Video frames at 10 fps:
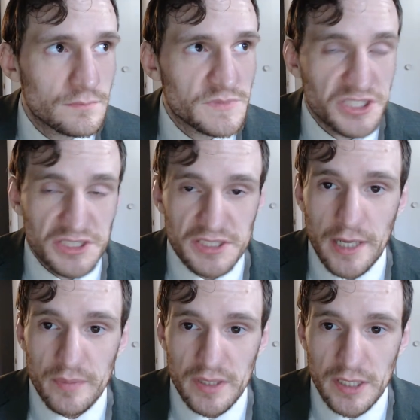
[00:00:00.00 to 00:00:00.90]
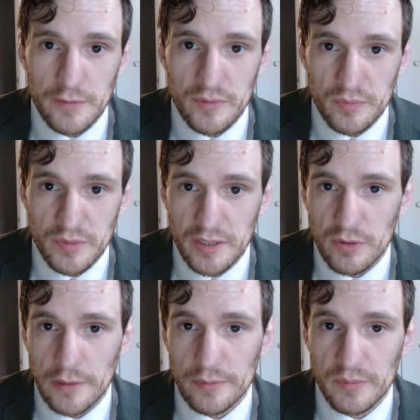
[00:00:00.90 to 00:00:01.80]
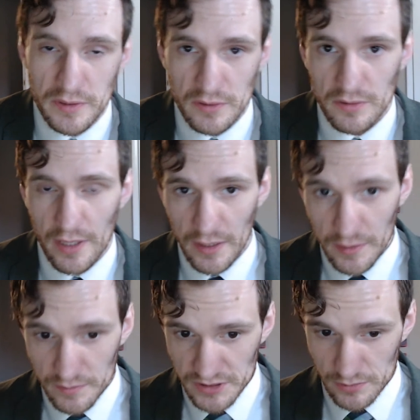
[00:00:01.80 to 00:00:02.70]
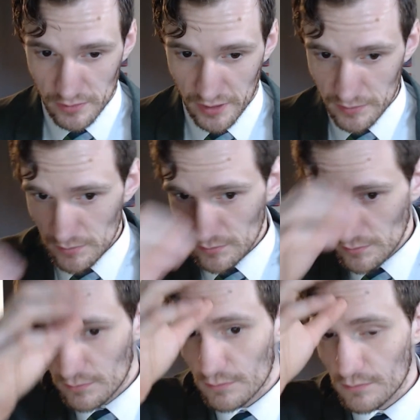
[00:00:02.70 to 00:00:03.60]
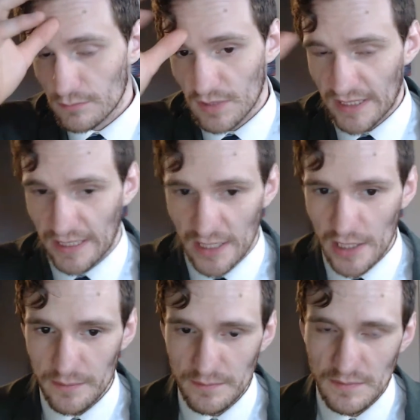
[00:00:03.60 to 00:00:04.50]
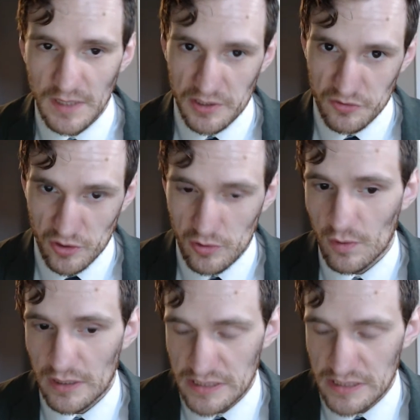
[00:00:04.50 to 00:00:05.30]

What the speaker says: just not being able to play the proper political games, right? Like, I get it that you don't